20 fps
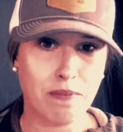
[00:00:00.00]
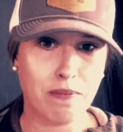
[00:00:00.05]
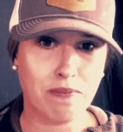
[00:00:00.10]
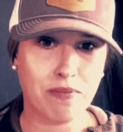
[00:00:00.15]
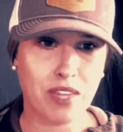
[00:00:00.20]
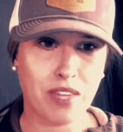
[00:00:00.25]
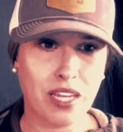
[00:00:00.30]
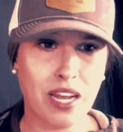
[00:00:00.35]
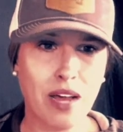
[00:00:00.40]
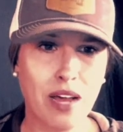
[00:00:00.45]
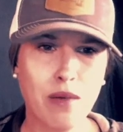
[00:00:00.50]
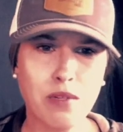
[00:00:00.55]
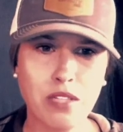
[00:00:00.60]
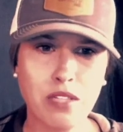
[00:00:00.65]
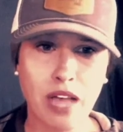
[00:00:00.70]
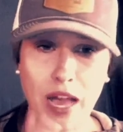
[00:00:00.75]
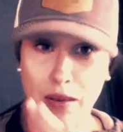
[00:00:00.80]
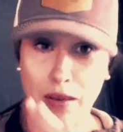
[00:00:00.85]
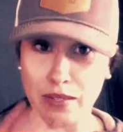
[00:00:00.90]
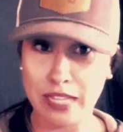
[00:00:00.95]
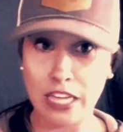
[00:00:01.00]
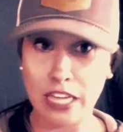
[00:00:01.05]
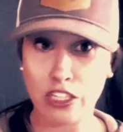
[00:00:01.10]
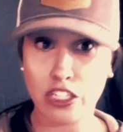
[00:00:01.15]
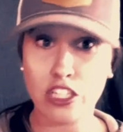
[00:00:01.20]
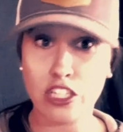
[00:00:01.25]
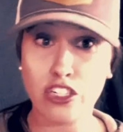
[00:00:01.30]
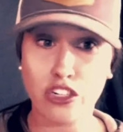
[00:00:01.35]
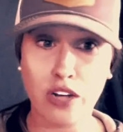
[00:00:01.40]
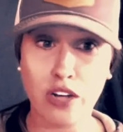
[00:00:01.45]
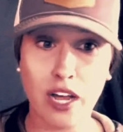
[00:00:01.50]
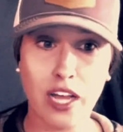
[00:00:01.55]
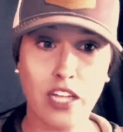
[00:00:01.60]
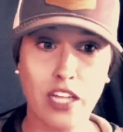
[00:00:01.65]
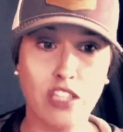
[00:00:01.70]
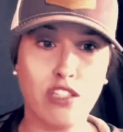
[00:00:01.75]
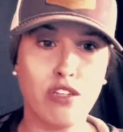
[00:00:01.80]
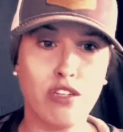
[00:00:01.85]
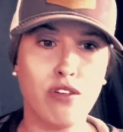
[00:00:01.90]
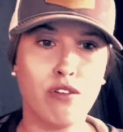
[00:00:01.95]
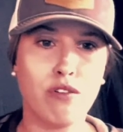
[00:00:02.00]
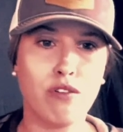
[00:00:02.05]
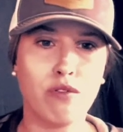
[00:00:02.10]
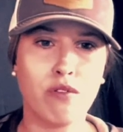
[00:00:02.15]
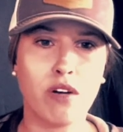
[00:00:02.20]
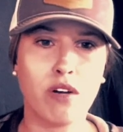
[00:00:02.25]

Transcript: And I was actually trying to